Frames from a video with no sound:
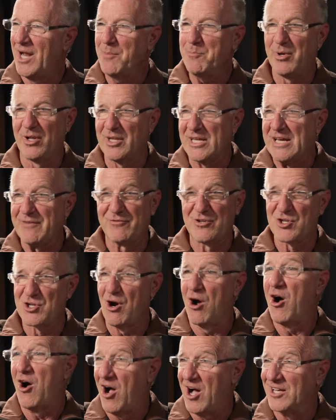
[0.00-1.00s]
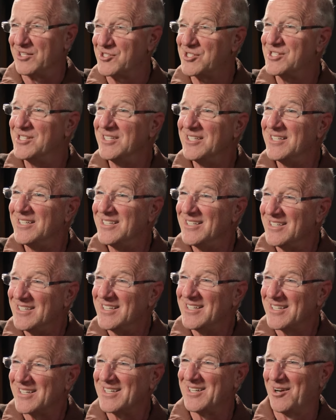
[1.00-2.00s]
I mean, I believed Jaws,
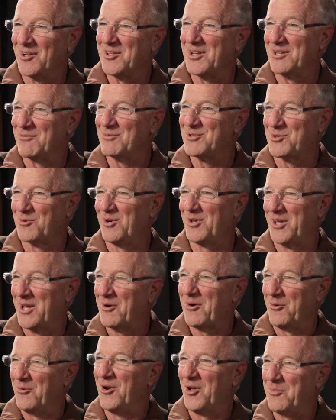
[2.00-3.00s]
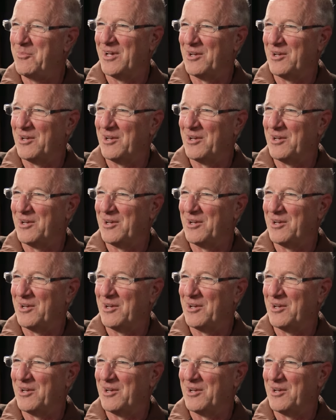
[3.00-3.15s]
you know, that it was really a real